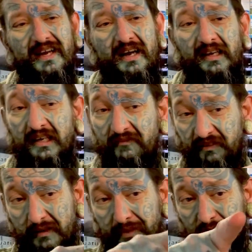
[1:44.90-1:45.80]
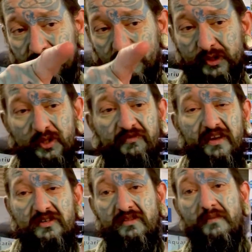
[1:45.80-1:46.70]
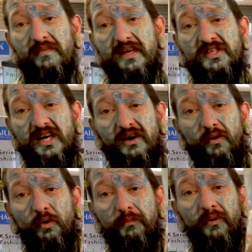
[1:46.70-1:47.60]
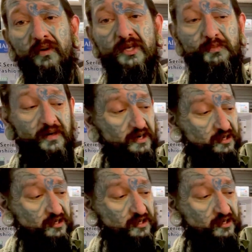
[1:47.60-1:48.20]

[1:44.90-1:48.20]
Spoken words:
Lovely blue dorsal fin to them. These are all boys, but I